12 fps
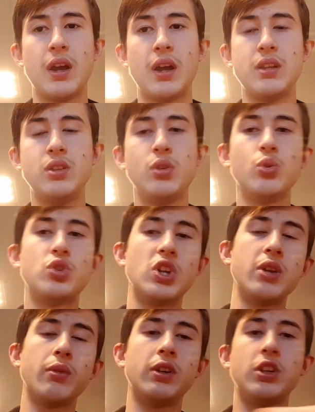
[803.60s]
and you
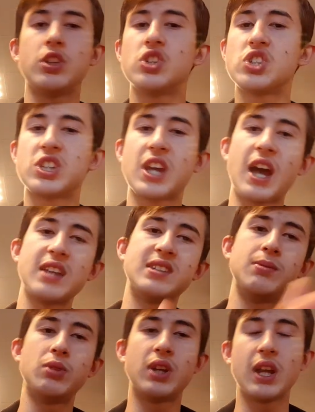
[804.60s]
genuinely just can't
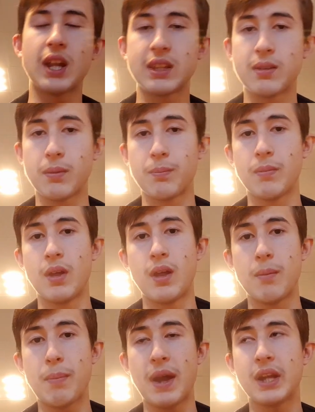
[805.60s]
seem to get at the
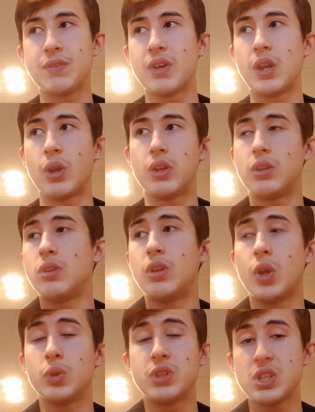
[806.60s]
back of it. And you
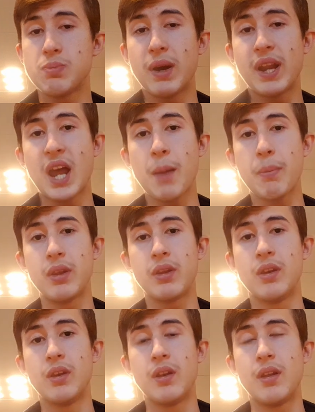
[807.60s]
know, this might
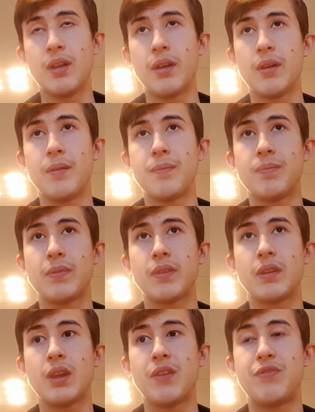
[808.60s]
happen
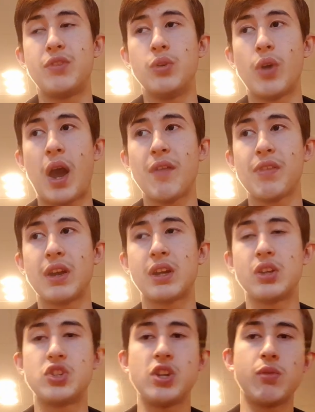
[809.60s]
if you have like
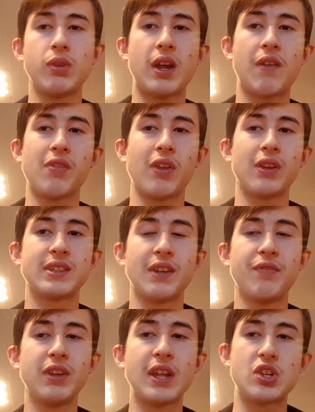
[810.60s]
genuinely have
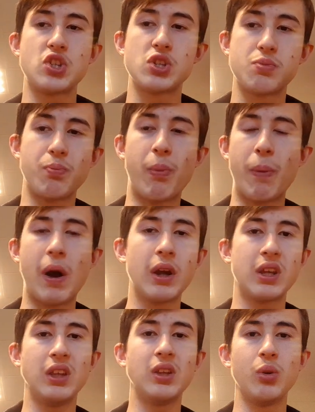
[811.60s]
something that's just
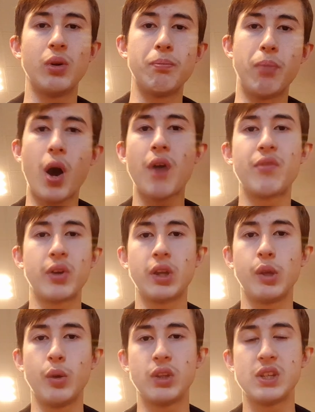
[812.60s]
bugging you and bothering
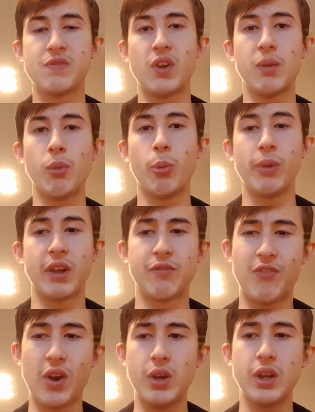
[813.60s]
you at this very moment,
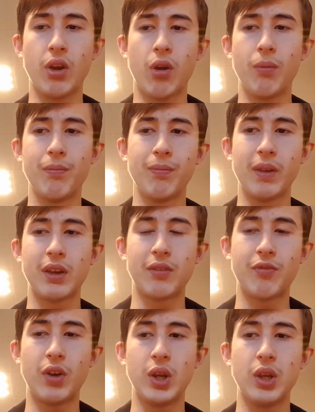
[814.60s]
like very hot, like
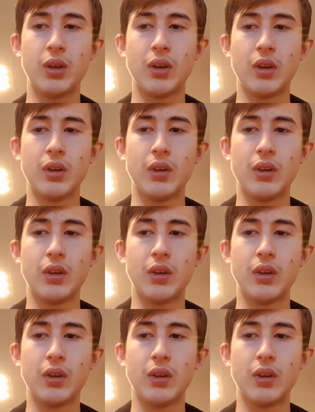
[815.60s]
very